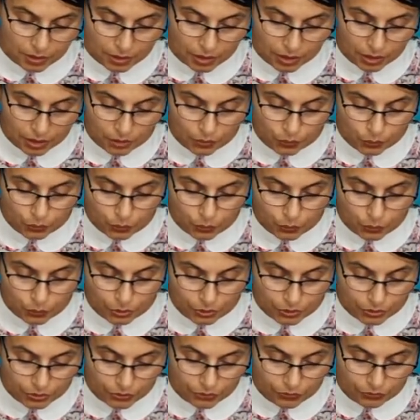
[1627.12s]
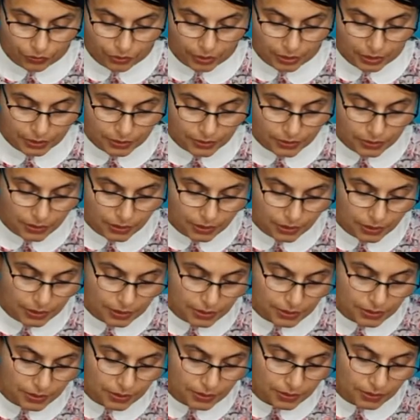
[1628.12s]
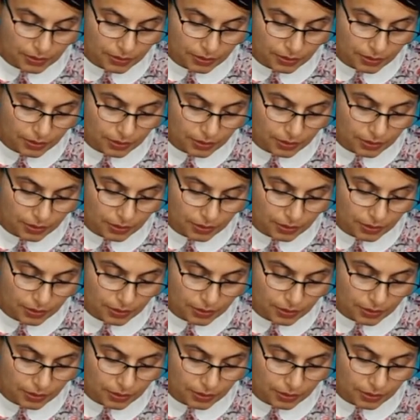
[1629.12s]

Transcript: Cut all your threads nice